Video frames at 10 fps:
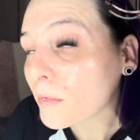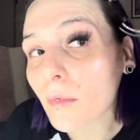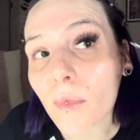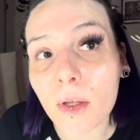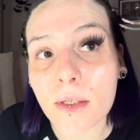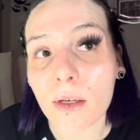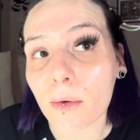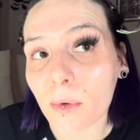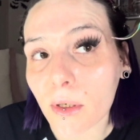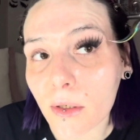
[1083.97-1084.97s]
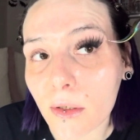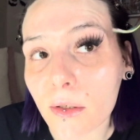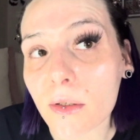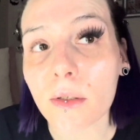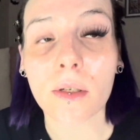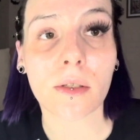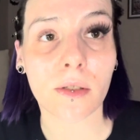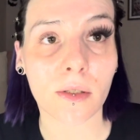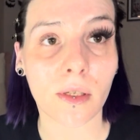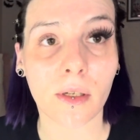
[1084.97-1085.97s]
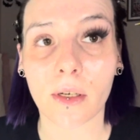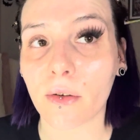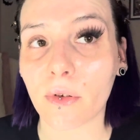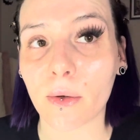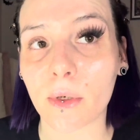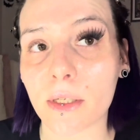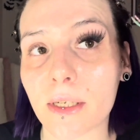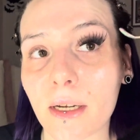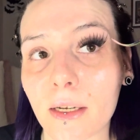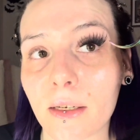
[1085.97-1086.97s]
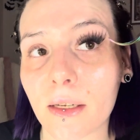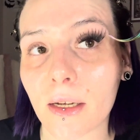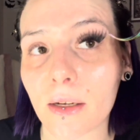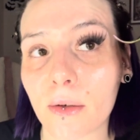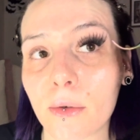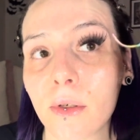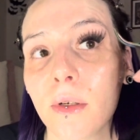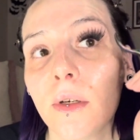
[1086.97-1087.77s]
Because I want it, because you see, like if I were to take it down,